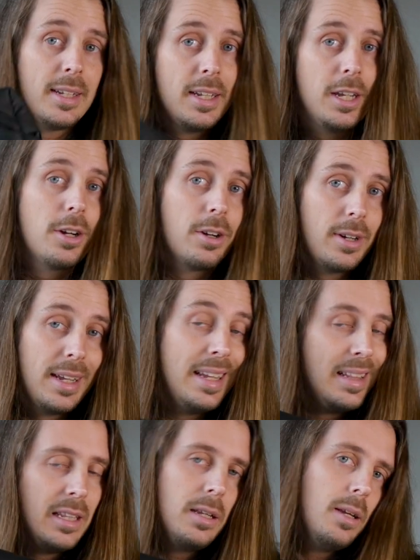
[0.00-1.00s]
in here.
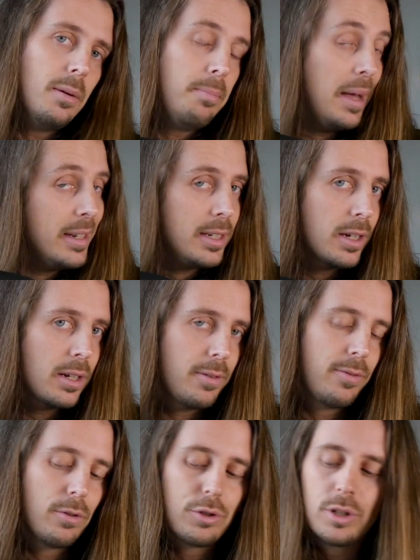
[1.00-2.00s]
In the basic
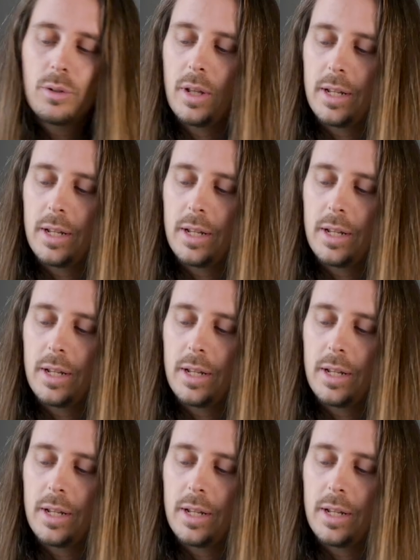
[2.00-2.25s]
version